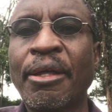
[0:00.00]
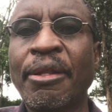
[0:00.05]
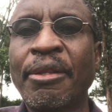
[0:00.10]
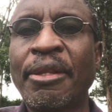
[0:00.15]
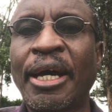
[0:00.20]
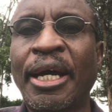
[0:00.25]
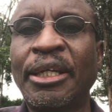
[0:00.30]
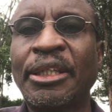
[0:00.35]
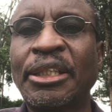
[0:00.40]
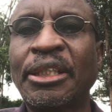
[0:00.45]

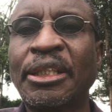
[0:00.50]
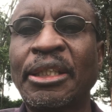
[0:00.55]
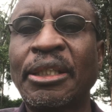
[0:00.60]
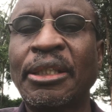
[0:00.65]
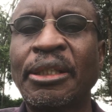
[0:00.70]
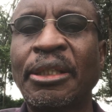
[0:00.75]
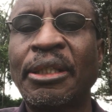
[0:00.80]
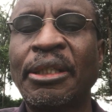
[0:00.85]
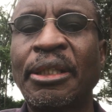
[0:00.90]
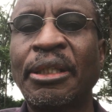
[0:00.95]
That,
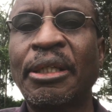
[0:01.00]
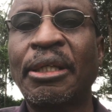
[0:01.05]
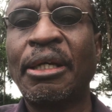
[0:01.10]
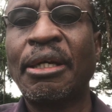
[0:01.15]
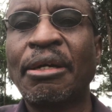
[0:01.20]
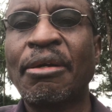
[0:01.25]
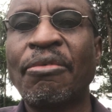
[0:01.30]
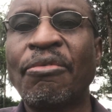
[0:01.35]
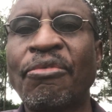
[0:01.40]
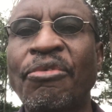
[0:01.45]

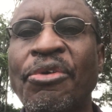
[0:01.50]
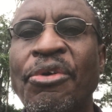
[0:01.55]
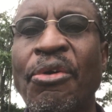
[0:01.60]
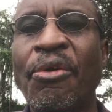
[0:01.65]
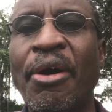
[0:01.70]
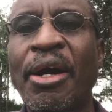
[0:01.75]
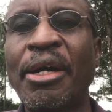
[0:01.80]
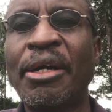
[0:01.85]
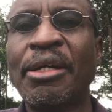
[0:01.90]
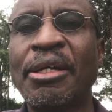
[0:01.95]

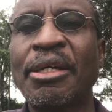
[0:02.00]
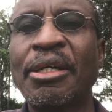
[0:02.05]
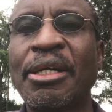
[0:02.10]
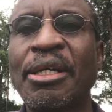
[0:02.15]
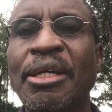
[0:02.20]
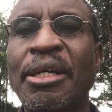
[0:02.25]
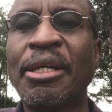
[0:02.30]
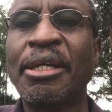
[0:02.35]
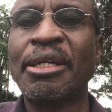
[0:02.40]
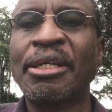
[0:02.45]
viewer,
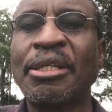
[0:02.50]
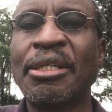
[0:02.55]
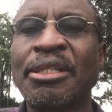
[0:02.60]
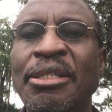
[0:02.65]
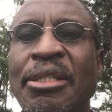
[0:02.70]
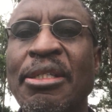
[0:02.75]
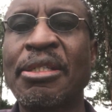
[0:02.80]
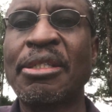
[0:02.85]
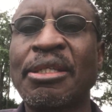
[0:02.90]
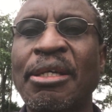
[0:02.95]

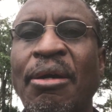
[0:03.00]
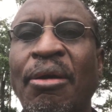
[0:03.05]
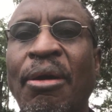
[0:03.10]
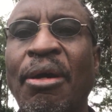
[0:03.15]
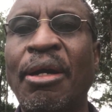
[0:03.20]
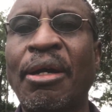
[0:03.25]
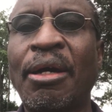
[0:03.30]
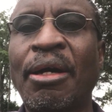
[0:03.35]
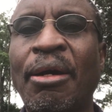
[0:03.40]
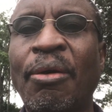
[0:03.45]
is
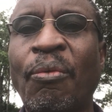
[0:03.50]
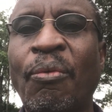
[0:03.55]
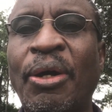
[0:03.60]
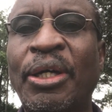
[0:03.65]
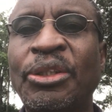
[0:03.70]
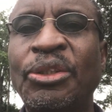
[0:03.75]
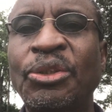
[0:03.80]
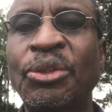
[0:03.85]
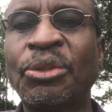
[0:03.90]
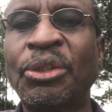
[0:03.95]

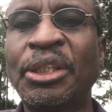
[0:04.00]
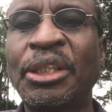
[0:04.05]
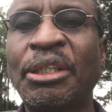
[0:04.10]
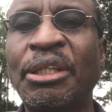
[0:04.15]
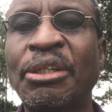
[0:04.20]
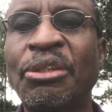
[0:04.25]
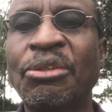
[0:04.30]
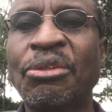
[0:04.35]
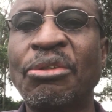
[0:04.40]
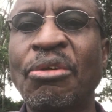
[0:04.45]
what you
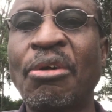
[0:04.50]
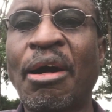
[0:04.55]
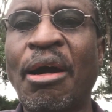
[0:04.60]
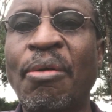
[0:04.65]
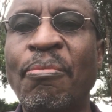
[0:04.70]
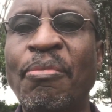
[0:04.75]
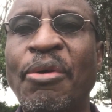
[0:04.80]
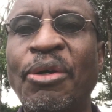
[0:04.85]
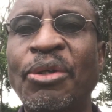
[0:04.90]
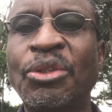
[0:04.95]
needed to know
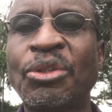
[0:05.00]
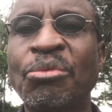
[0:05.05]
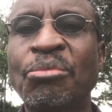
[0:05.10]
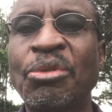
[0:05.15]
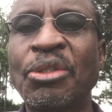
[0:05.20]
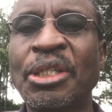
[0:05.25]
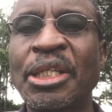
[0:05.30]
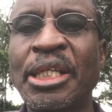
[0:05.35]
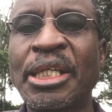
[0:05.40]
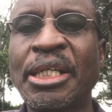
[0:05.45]
about
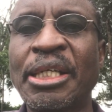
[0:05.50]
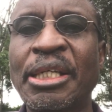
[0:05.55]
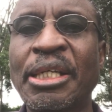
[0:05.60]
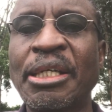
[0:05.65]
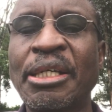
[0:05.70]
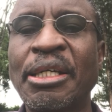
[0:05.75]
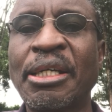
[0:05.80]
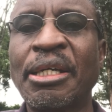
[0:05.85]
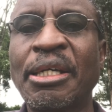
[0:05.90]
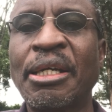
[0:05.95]
Mungiki
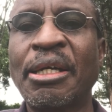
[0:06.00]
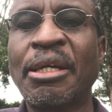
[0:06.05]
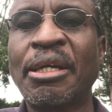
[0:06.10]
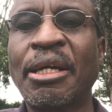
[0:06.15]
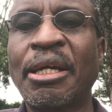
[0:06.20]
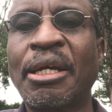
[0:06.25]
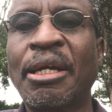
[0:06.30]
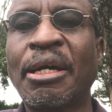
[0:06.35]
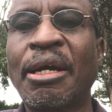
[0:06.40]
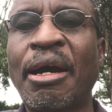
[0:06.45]

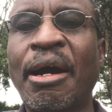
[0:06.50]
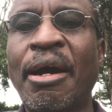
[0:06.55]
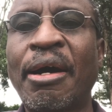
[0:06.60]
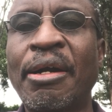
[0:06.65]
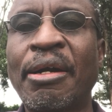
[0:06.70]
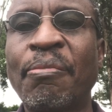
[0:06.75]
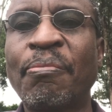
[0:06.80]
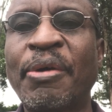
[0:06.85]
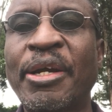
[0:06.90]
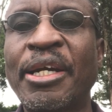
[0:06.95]
and
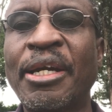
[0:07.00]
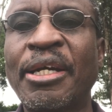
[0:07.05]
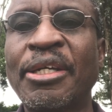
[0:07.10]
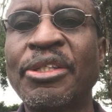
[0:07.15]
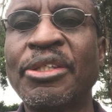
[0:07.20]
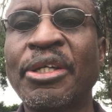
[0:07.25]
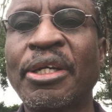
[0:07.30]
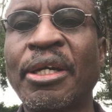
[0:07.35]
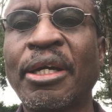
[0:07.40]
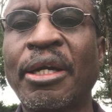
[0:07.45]
Maina
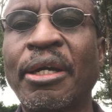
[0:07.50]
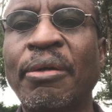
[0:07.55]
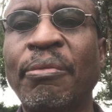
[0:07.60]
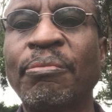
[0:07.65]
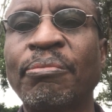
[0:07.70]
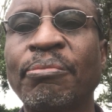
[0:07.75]
Njenga.